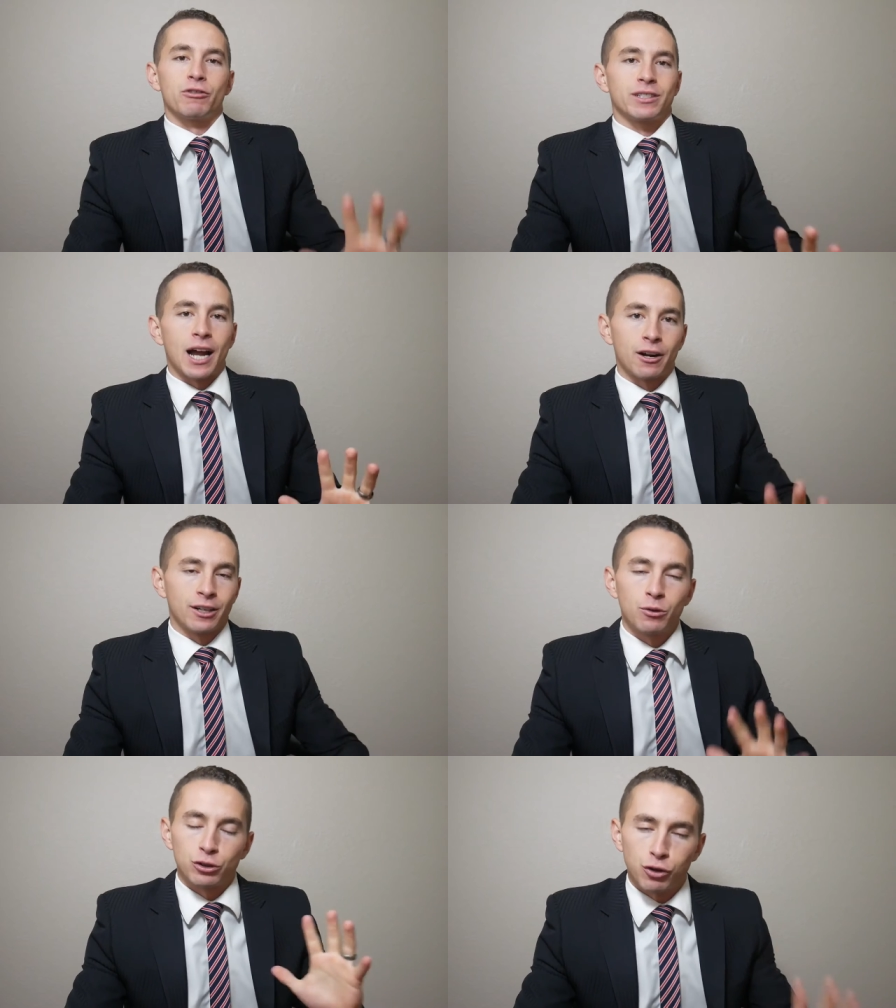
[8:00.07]

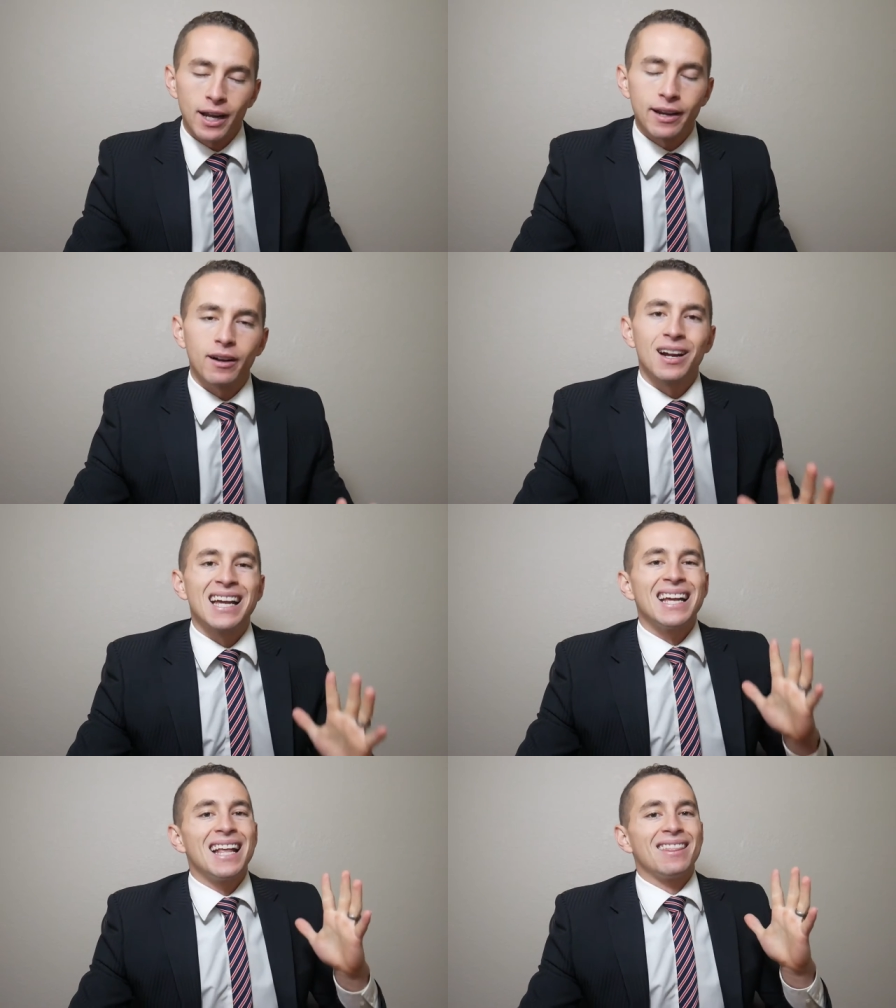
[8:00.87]
retiree with Tricare,
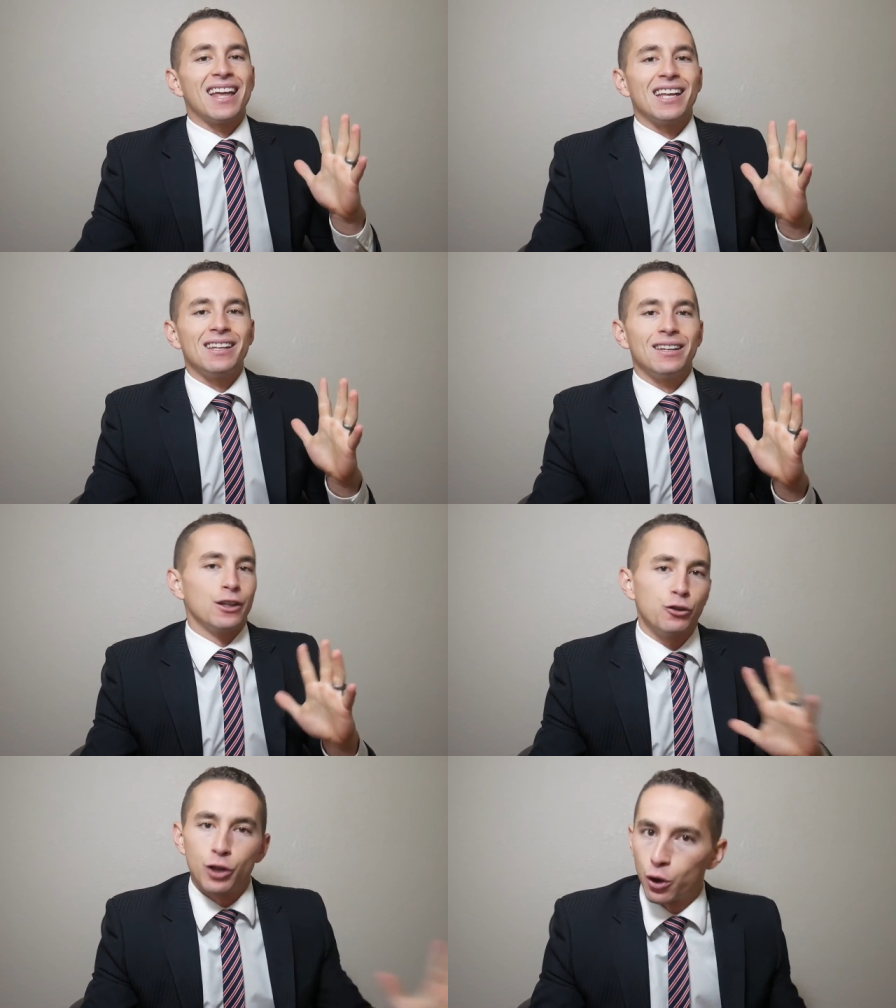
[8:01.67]
then
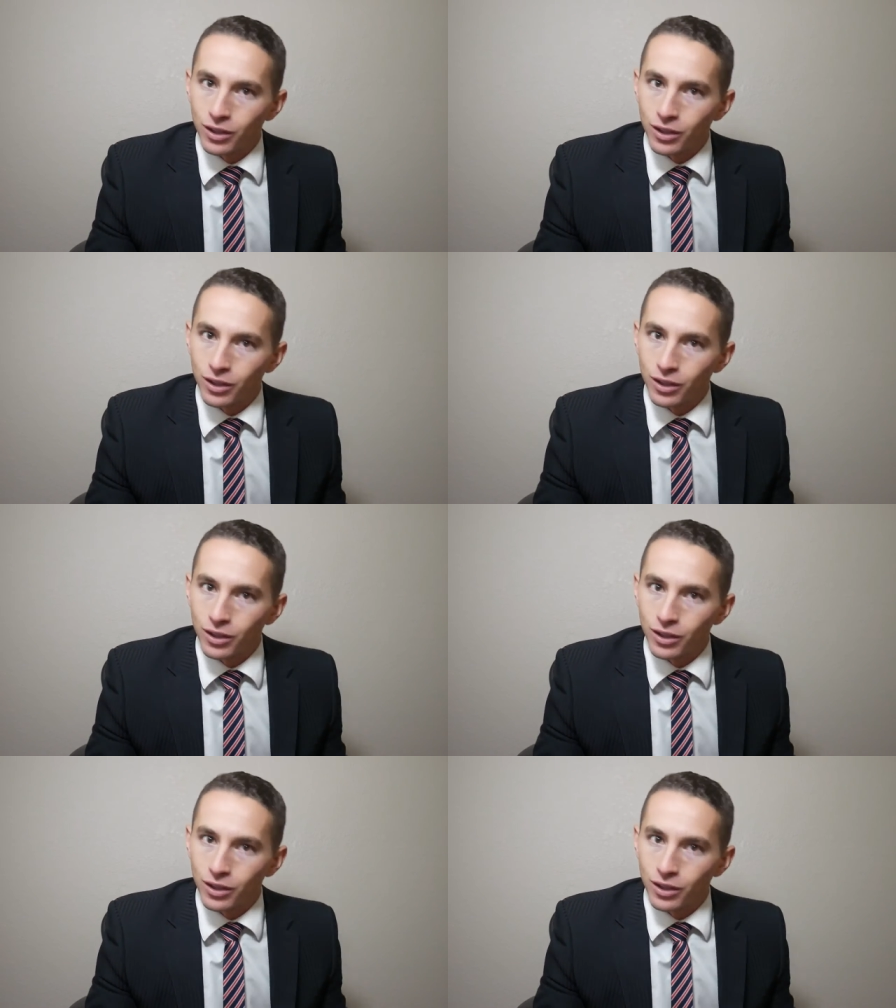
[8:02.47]
you don't.